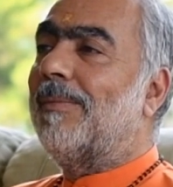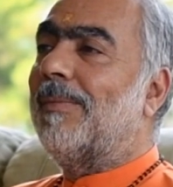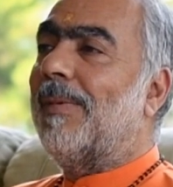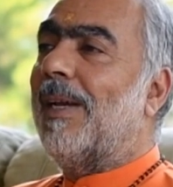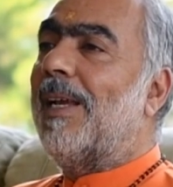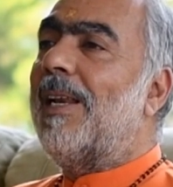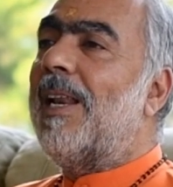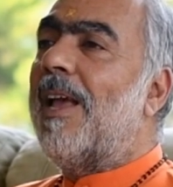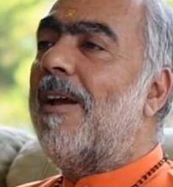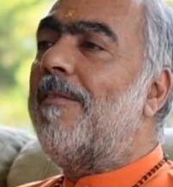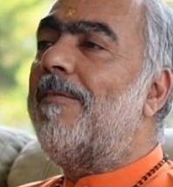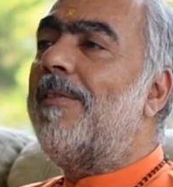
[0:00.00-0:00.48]

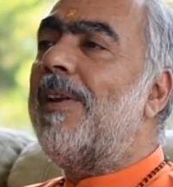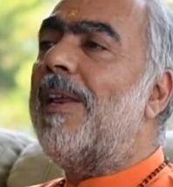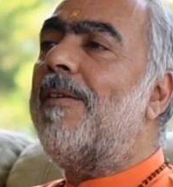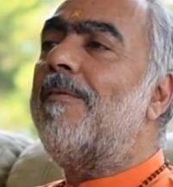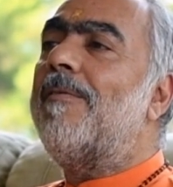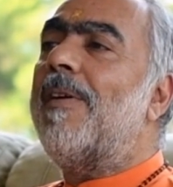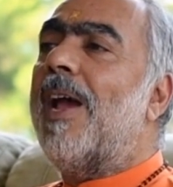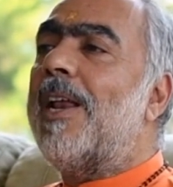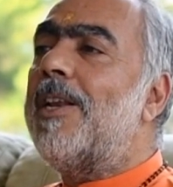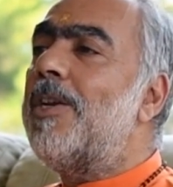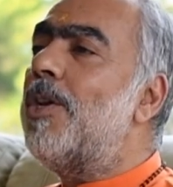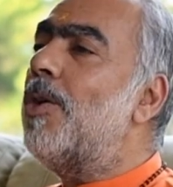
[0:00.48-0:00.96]
in every
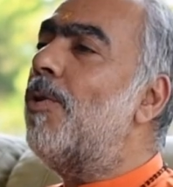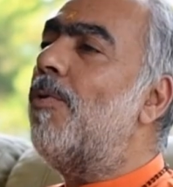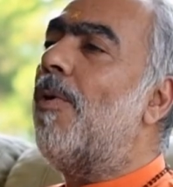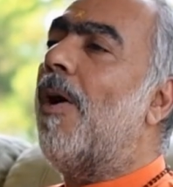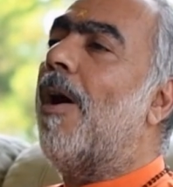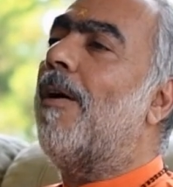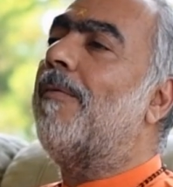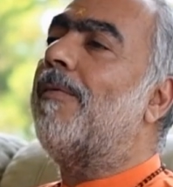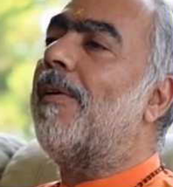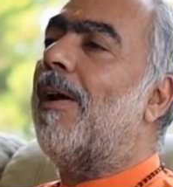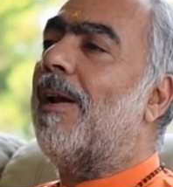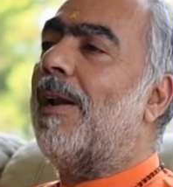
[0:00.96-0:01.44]
venue
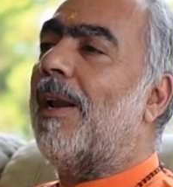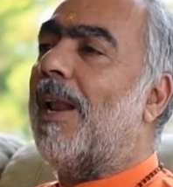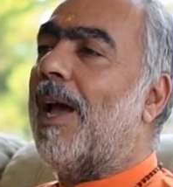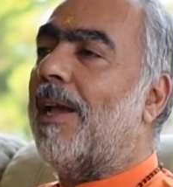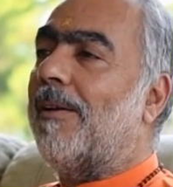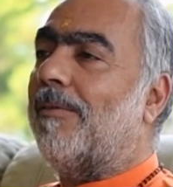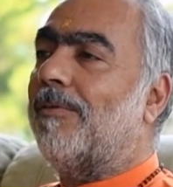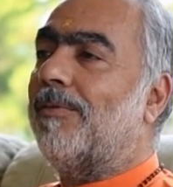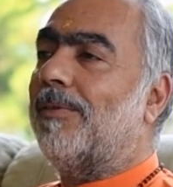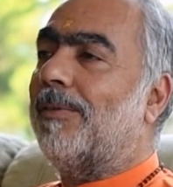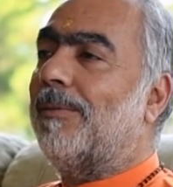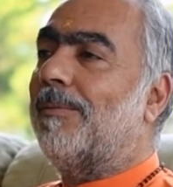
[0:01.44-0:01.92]
of our
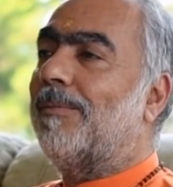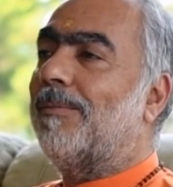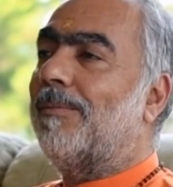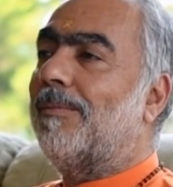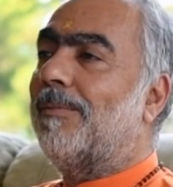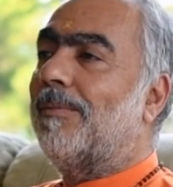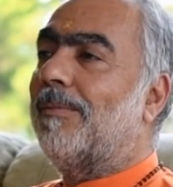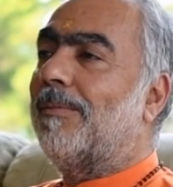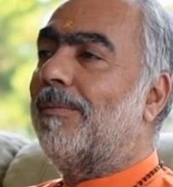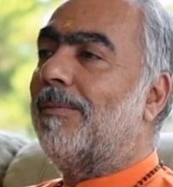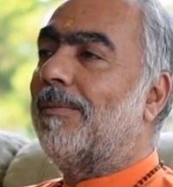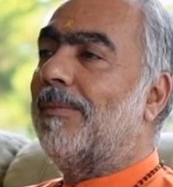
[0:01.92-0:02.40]
life,
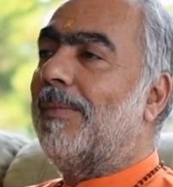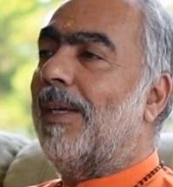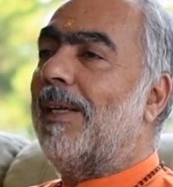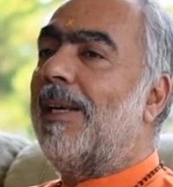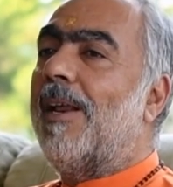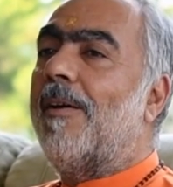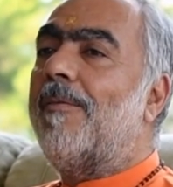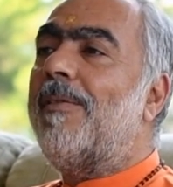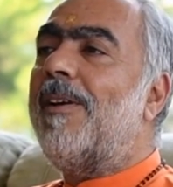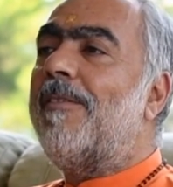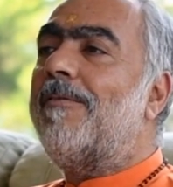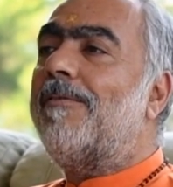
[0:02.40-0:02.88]
in
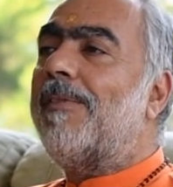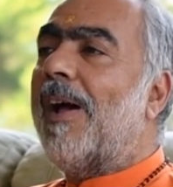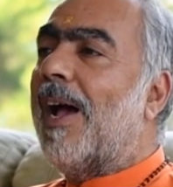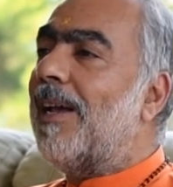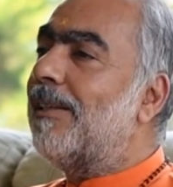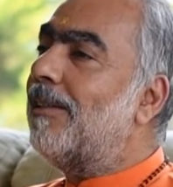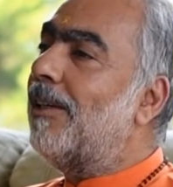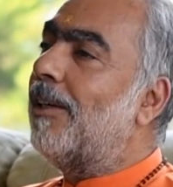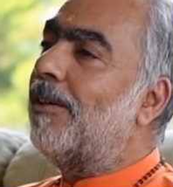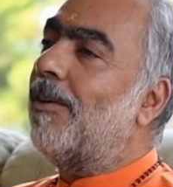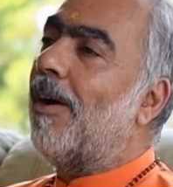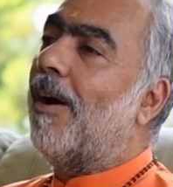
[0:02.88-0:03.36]
every
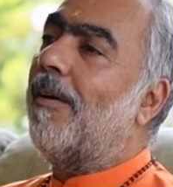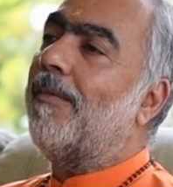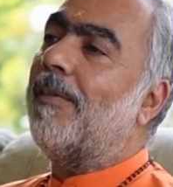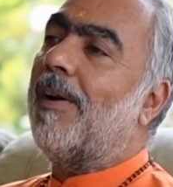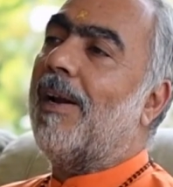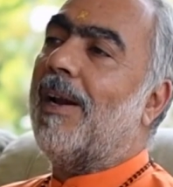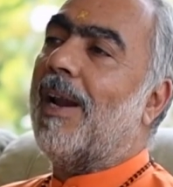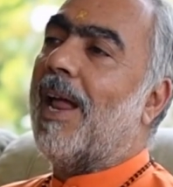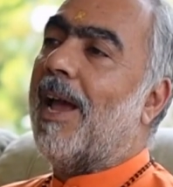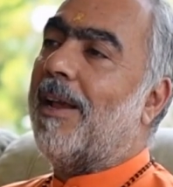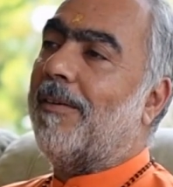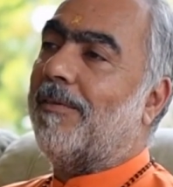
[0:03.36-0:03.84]
facet of our
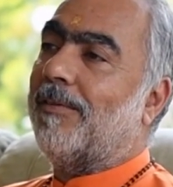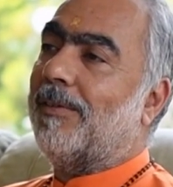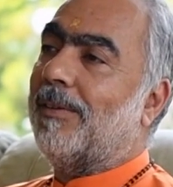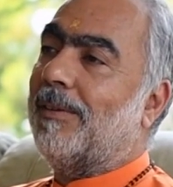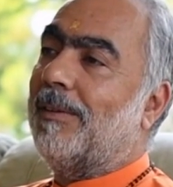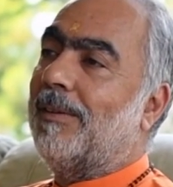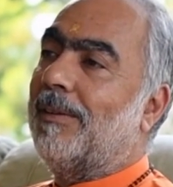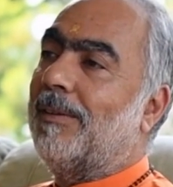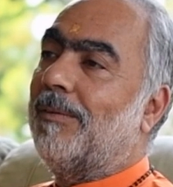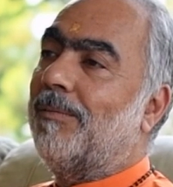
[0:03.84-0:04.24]
lives,